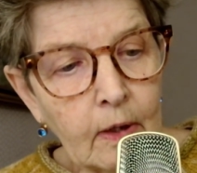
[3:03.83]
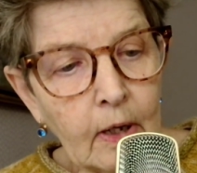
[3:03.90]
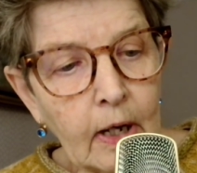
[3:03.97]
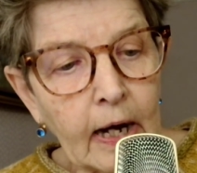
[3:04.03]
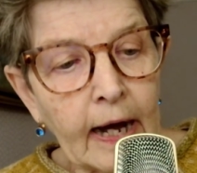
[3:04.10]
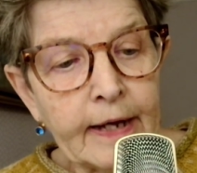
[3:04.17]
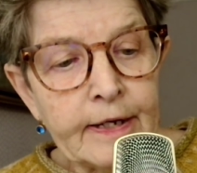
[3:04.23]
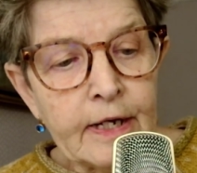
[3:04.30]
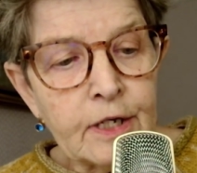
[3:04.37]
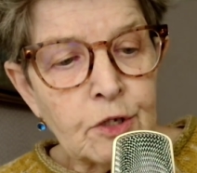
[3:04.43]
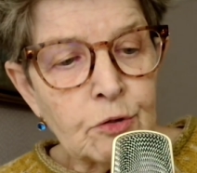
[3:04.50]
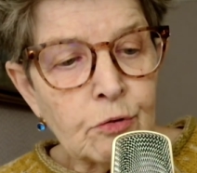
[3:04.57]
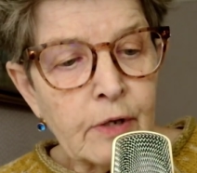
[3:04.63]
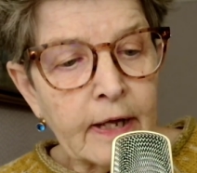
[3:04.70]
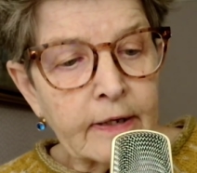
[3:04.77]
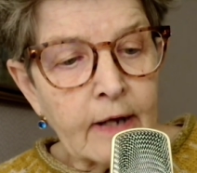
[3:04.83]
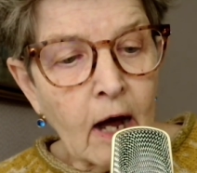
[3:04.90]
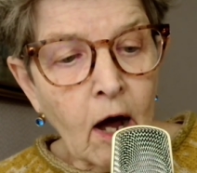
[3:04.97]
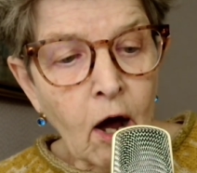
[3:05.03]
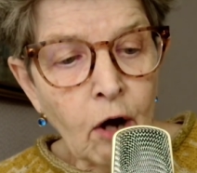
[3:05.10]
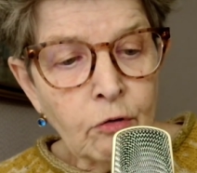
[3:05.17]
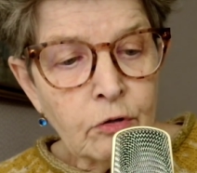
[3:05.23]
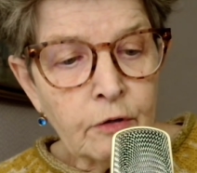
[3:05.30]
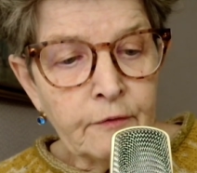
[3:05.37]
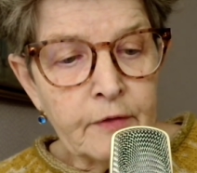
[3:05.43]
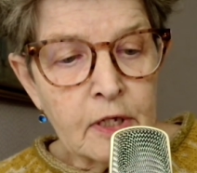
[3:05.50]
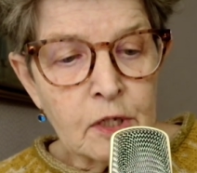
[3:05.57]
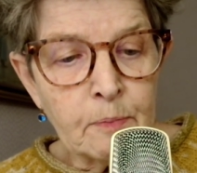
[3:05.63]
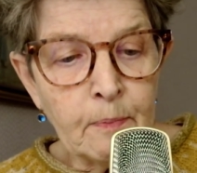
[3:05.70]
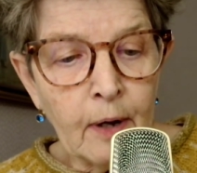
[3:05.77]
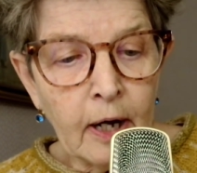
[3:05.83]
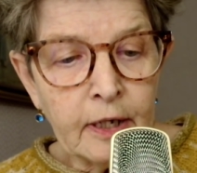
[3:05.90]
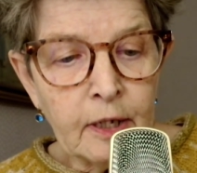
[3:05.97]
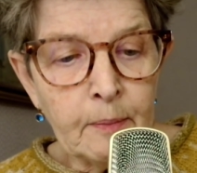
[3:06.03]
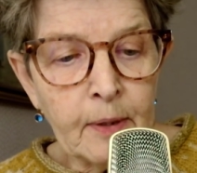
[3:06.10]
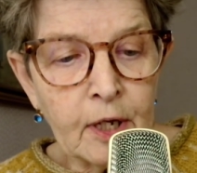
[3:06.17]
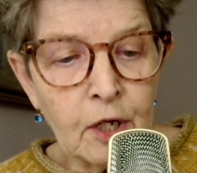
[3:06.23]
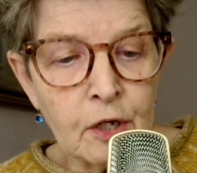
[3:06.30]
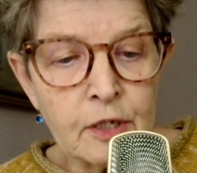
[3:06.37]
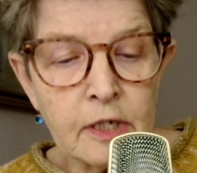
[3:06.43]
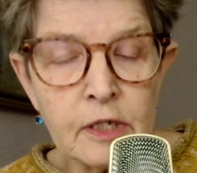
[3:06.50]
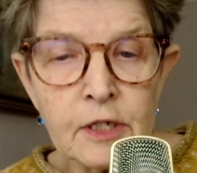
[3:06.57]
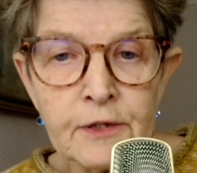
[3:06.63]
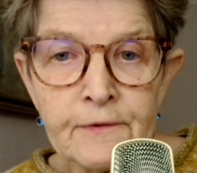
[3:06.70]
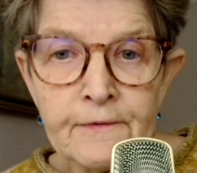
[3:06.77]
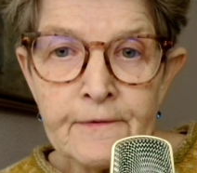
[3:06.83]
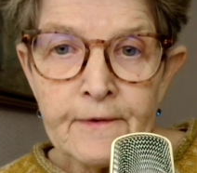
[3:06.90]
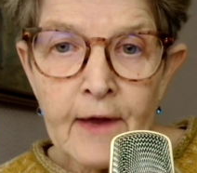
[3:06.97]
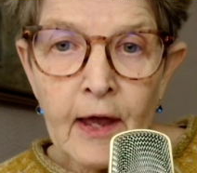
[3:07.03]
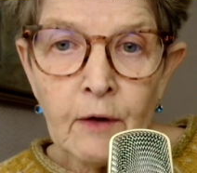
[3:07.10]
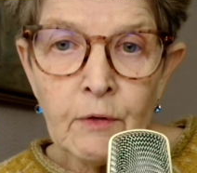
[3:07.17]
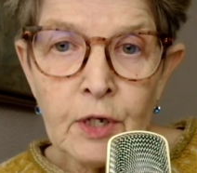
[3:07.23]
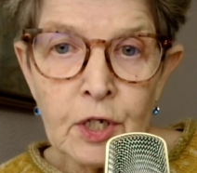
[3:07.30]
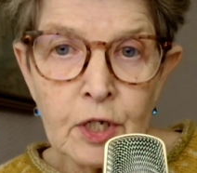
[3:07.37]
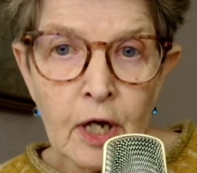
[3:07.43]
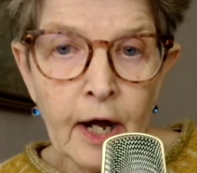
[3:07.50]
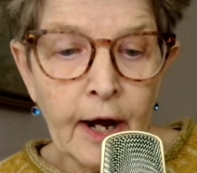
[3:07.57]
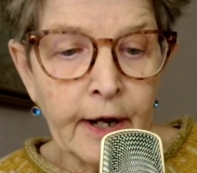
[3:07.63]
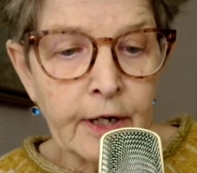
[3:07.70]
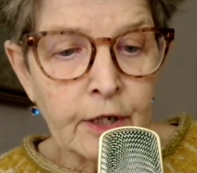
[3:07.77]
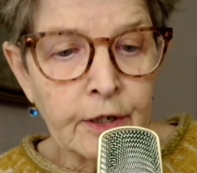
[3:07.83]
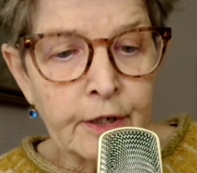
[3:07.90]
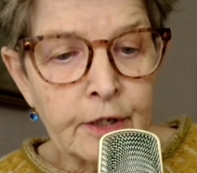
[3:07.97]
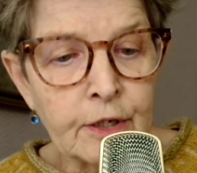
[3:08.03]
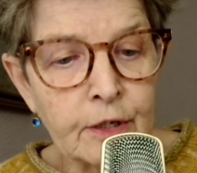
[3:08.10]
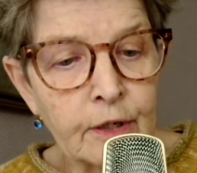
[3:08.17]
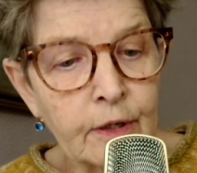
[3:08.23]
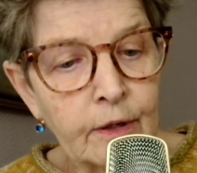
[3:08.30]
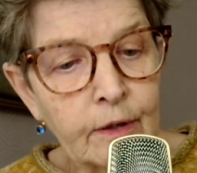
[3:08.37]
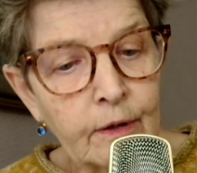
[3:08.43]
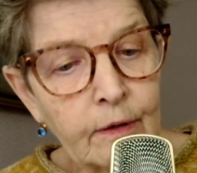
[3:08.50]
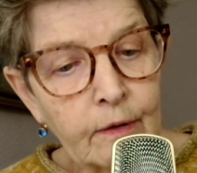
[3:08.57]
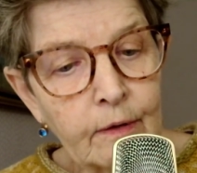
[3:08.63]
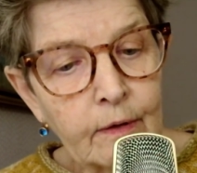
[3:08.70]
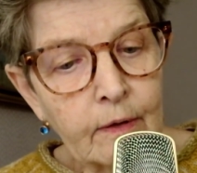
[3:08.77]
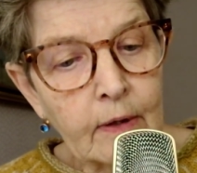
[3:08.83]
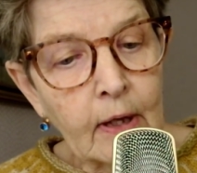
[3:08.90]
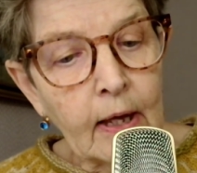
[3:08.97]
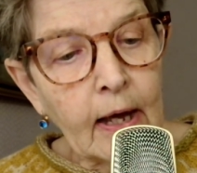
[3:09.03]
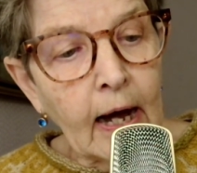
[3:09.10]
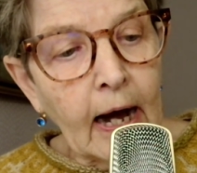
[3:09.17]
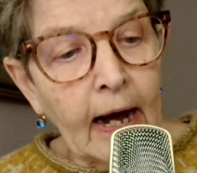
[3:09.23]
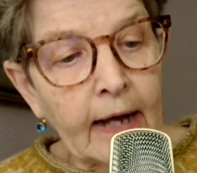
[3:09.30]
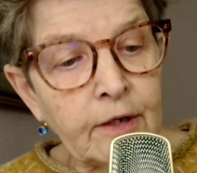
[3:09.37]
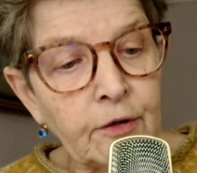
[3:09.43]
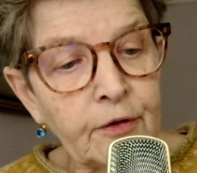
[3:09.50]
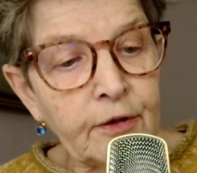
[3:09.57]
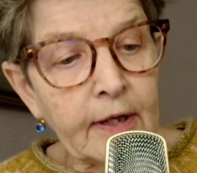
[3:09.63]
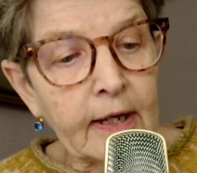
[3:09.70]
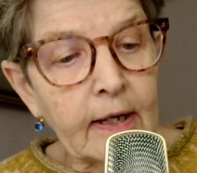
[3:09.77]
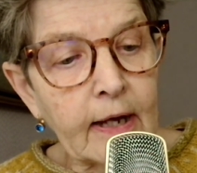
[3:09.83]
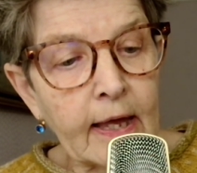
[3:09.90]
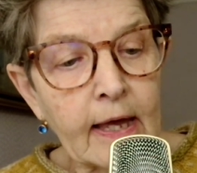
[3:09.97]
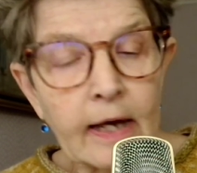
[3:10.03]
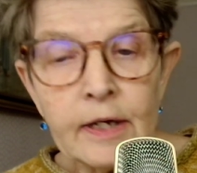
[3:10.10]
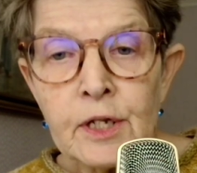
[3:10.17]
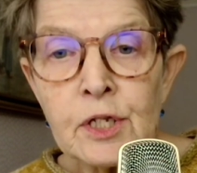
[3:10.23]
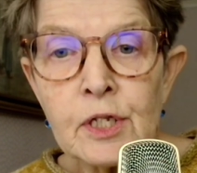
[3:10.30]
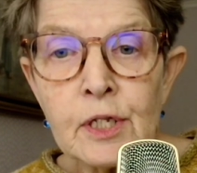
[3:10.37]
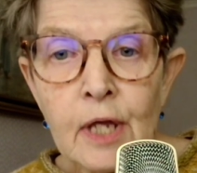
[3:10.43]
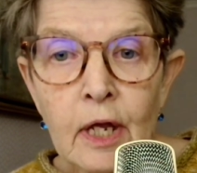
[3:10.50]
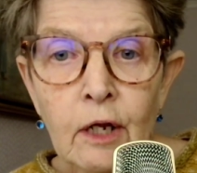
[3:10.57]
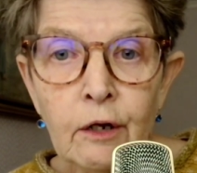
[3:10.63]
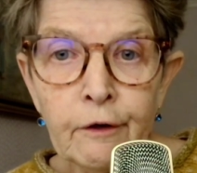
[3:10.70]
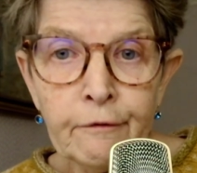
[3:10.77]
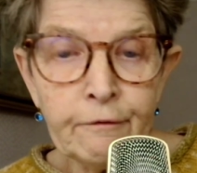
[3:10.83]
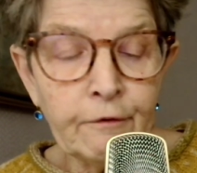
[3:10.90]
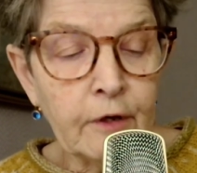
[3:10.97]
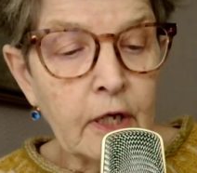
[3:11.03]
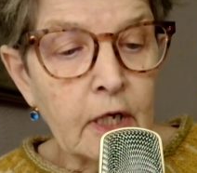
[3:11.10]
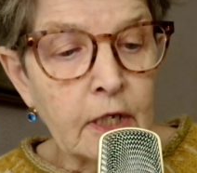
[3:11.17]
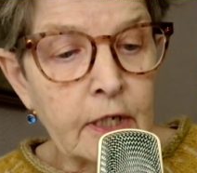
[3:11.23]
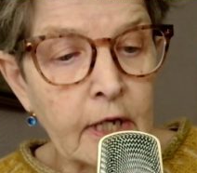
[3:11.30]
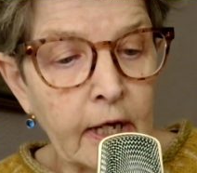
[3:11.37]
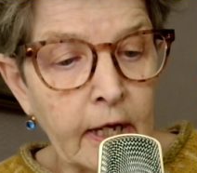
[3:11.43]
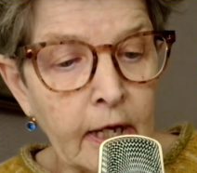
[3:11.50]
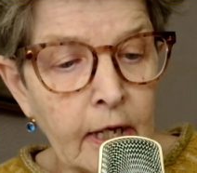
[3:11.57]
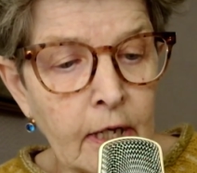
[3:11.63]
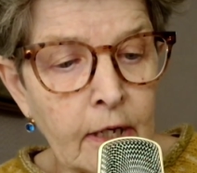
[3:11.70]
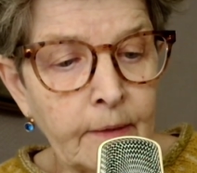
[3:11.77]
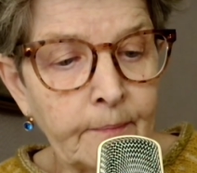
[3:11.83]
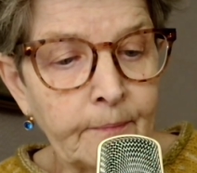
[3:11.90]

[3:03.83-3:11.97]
I need to get out of this body because it's very tired. I don't think I had a single free day.